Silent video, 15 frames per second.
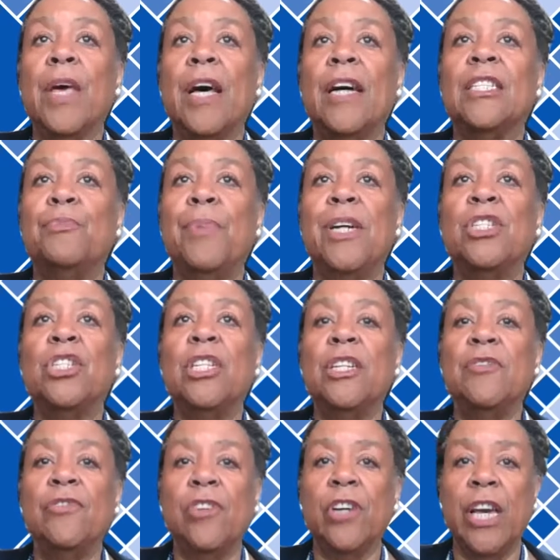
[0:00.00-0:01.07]

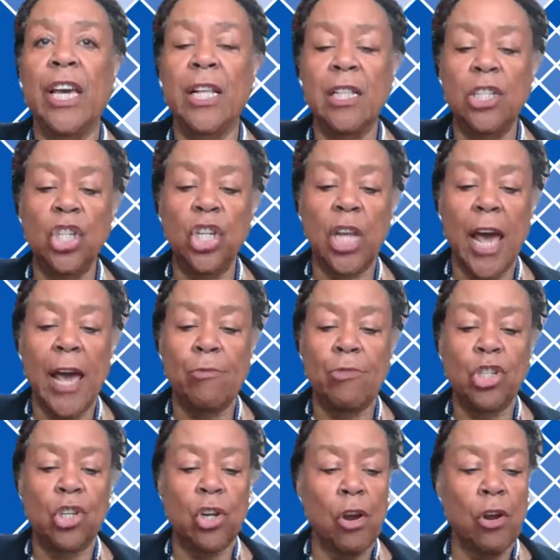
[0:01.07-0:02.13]
especially for English
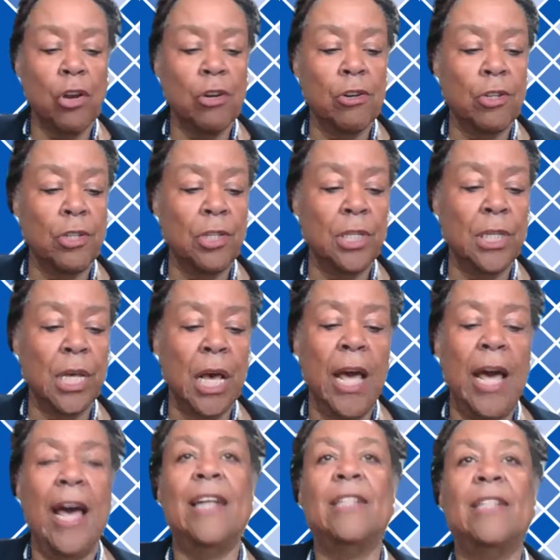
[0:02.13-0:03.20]
language learners
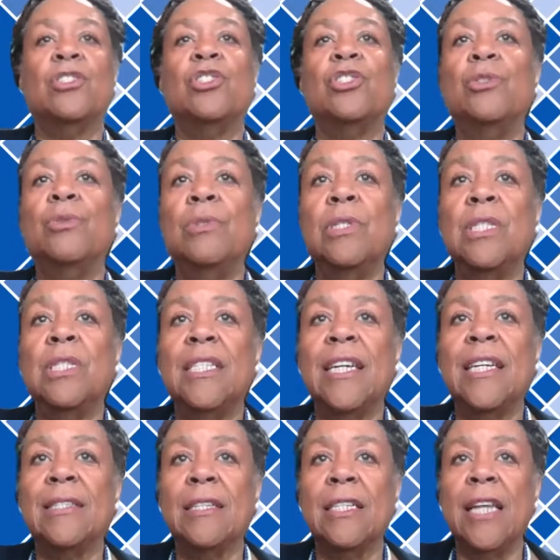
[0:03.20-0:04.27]
and students
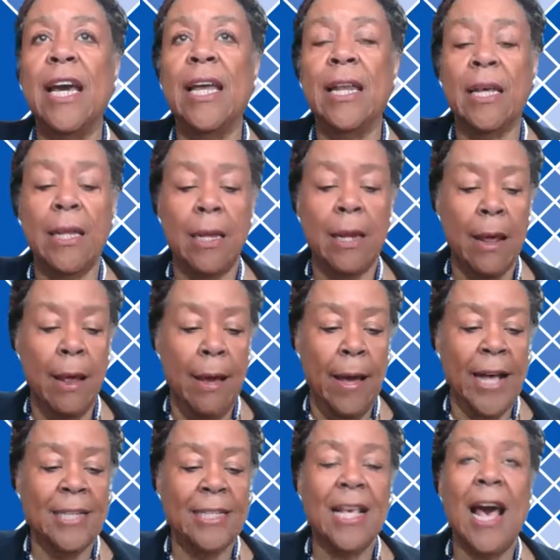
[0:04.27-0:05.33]
designated
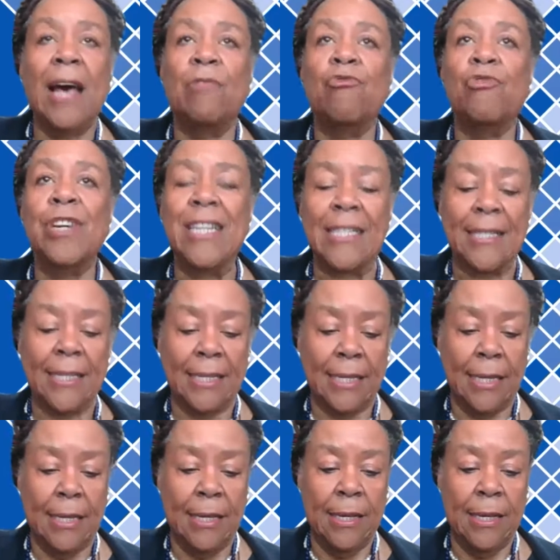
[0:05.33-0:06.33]
as at risk.